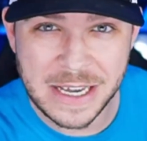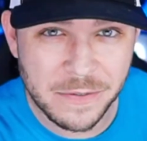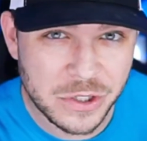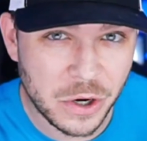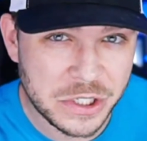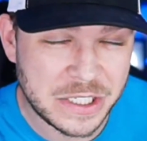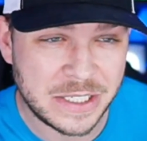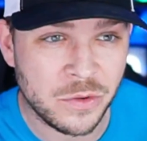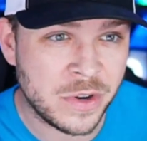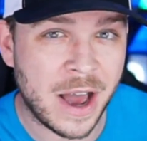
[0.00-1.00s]
receivers are
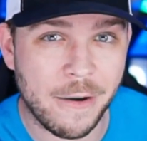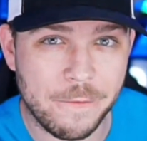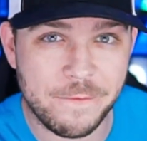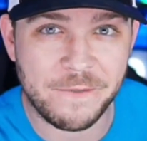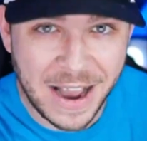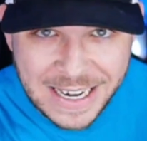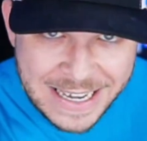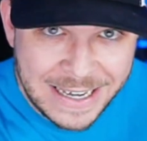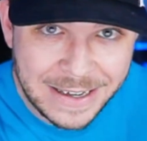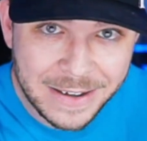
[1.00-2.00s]
still not
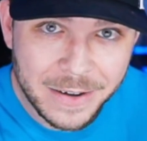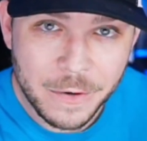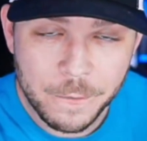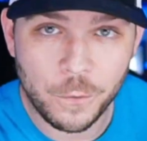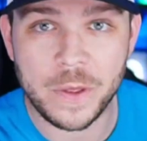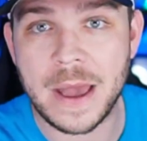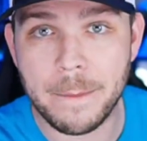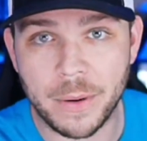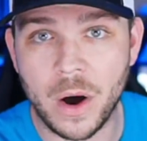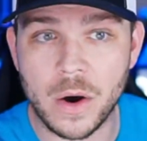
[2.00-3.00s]
fighting for
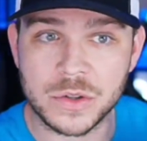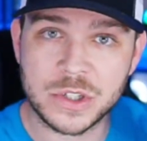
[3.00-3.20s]
that ball.